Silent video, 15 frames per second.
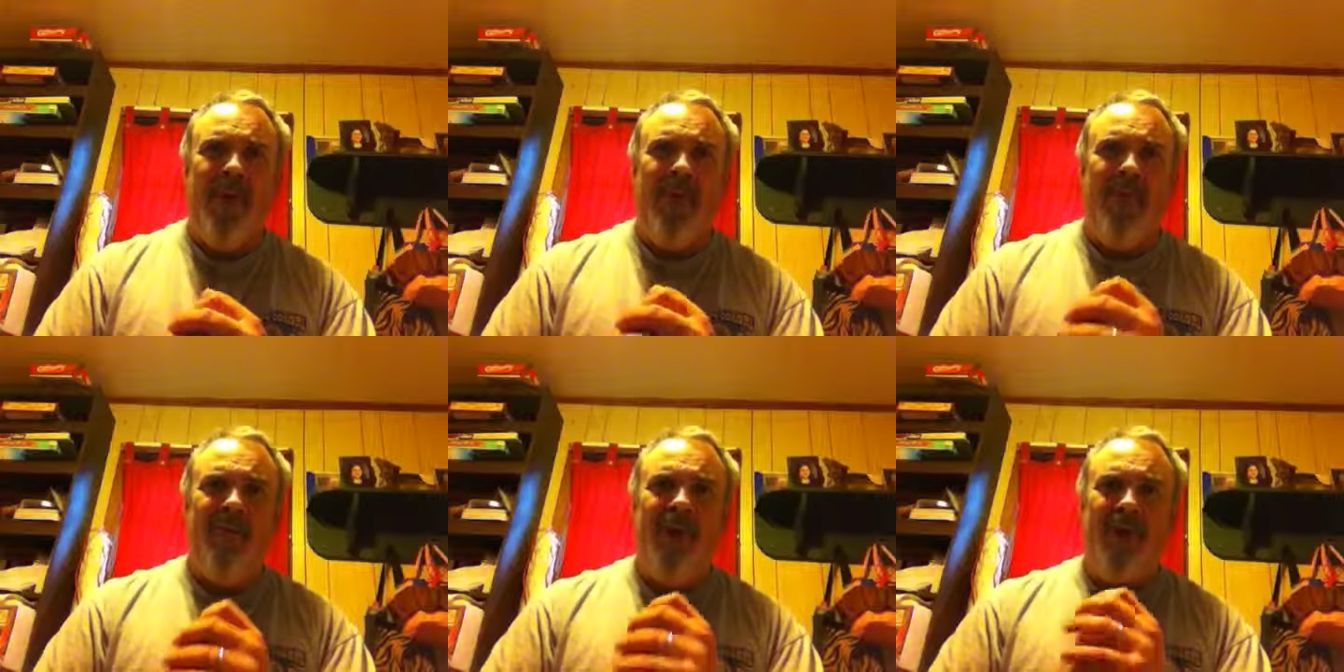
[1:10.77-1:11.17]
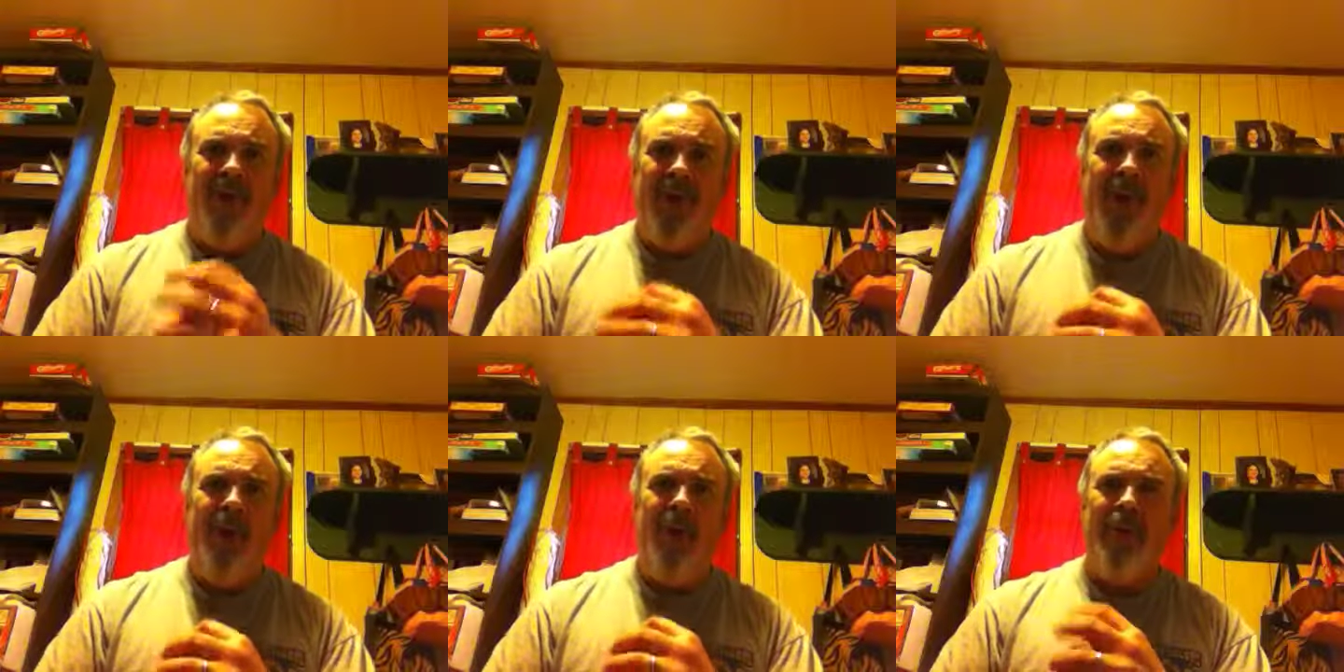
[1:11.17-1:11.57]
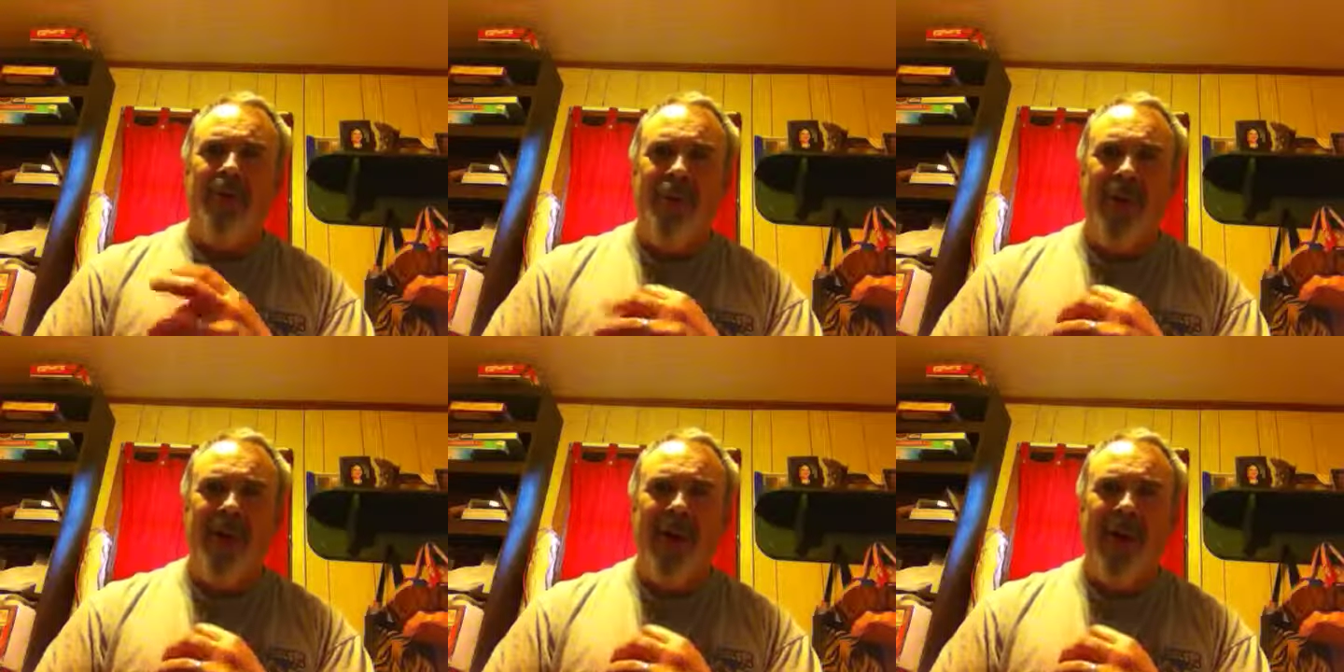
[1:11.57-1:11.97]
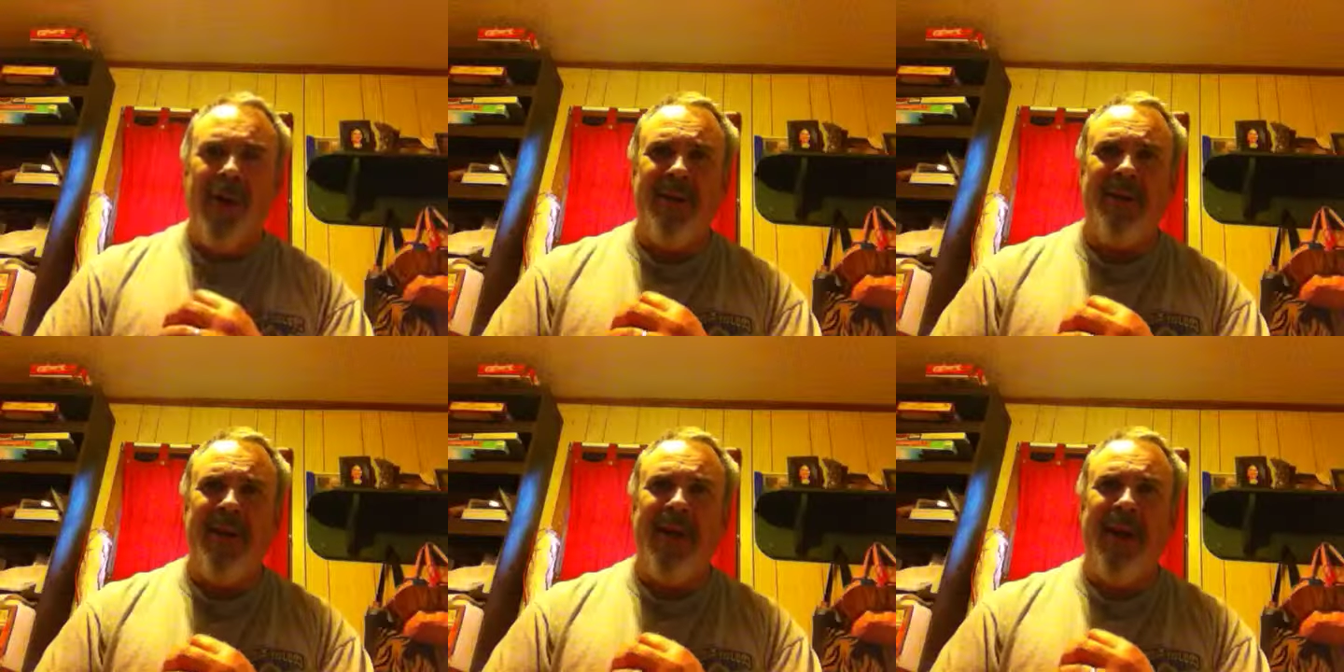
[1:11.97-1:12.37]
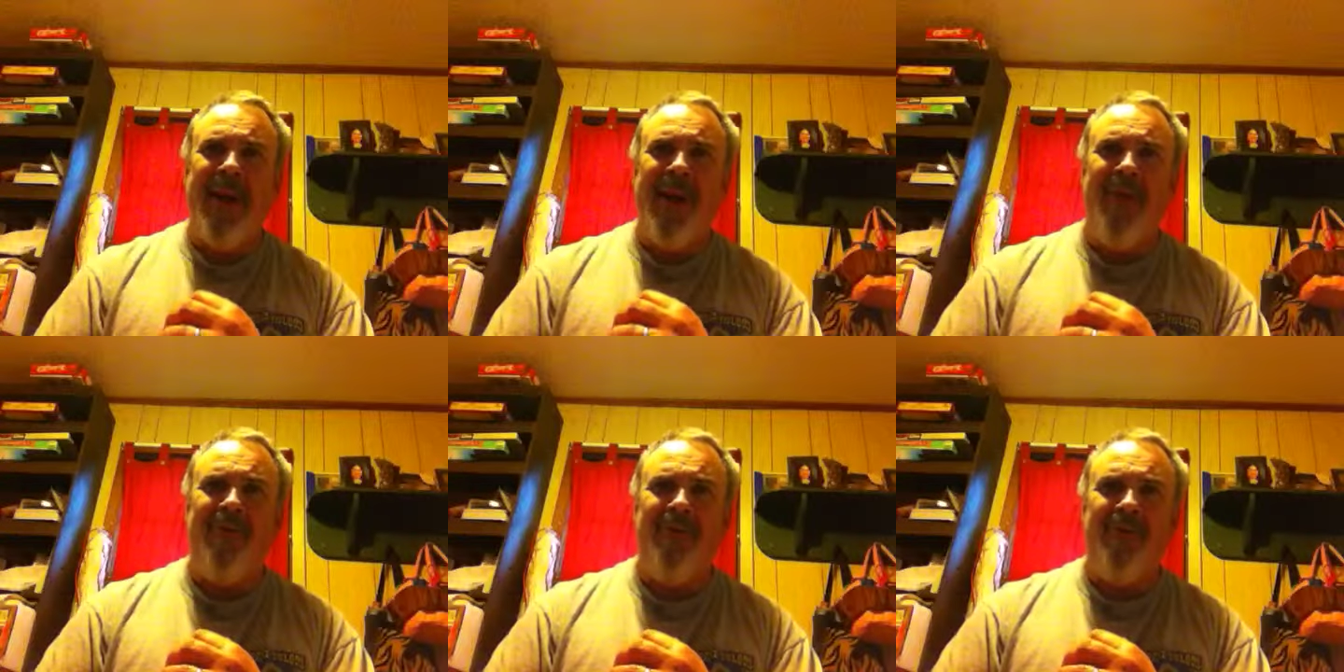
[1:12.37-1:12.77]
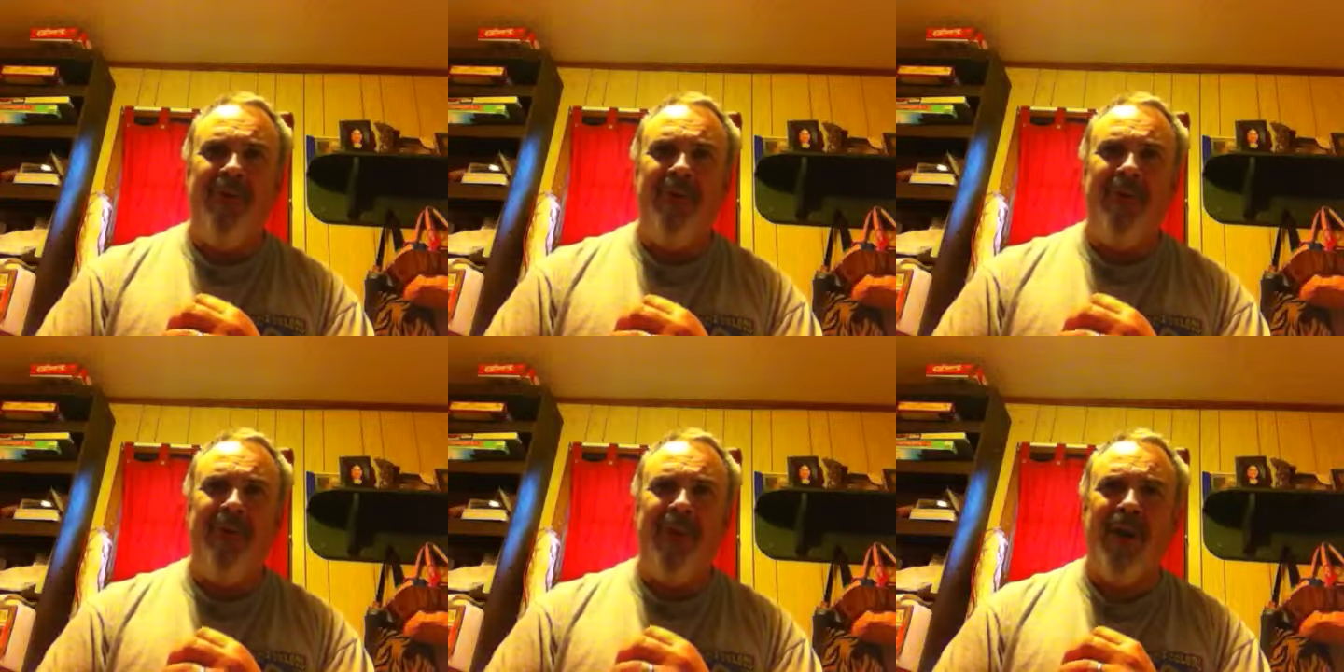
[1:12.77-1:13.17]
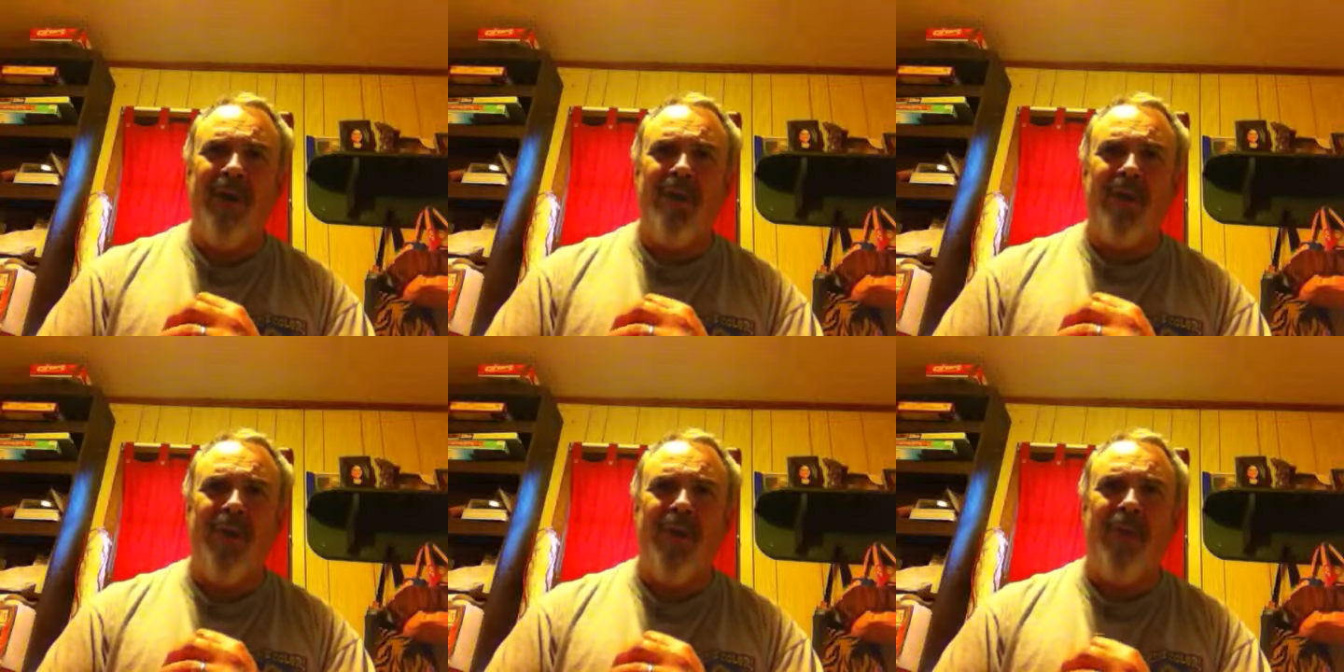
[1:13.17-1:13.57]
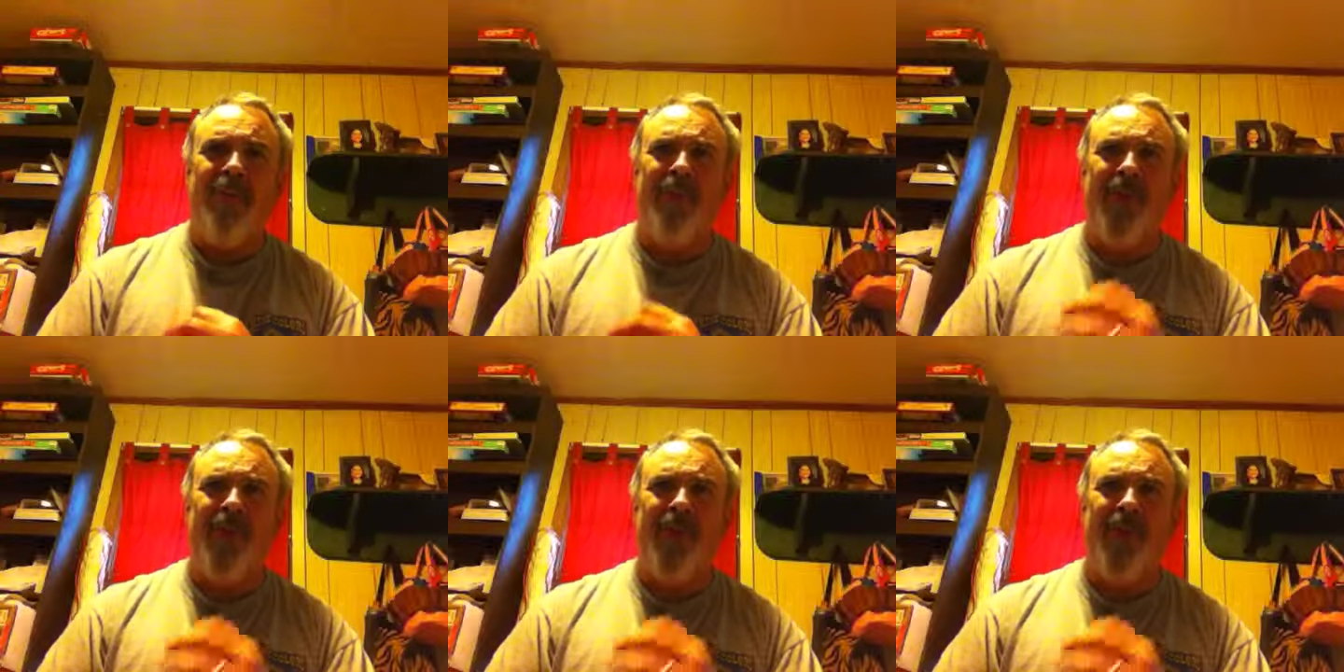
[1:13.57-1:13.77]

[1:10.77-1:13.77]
For I know the plans that I have for you, declares the Lord.